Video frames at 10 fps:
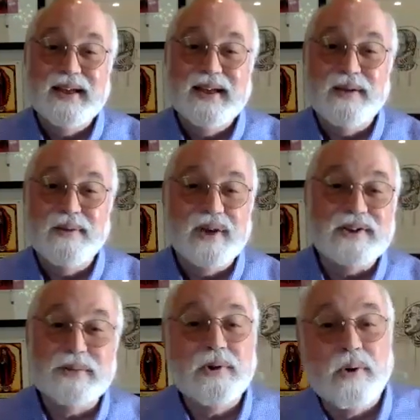I watch
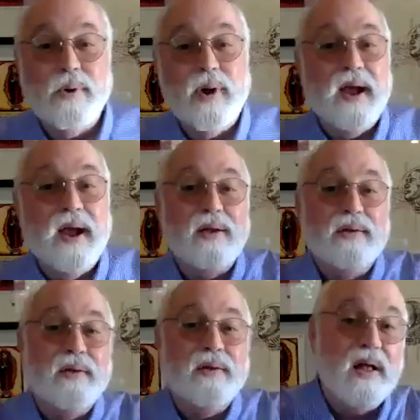him
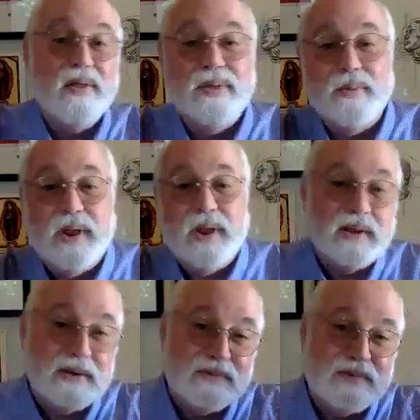corral all the
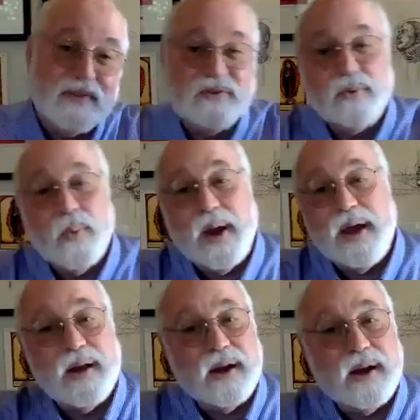relatives, the
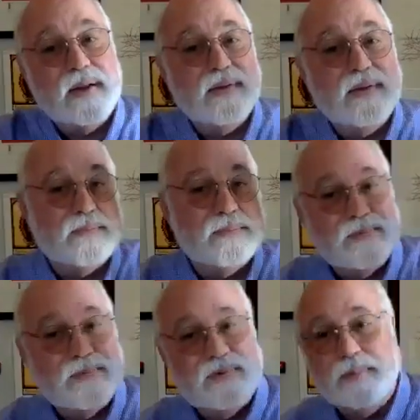suegra and the
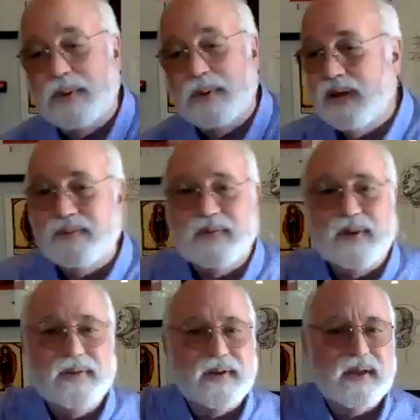siblings
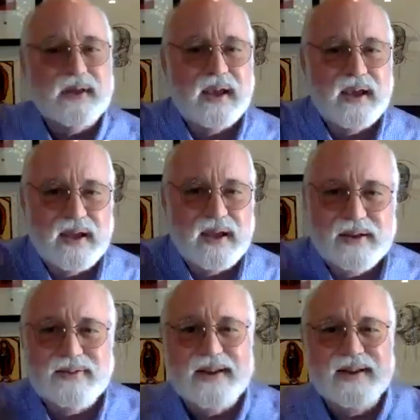and the
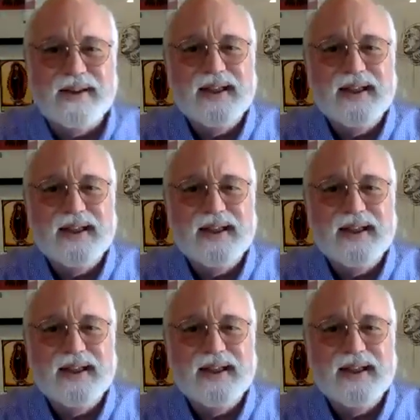kids, and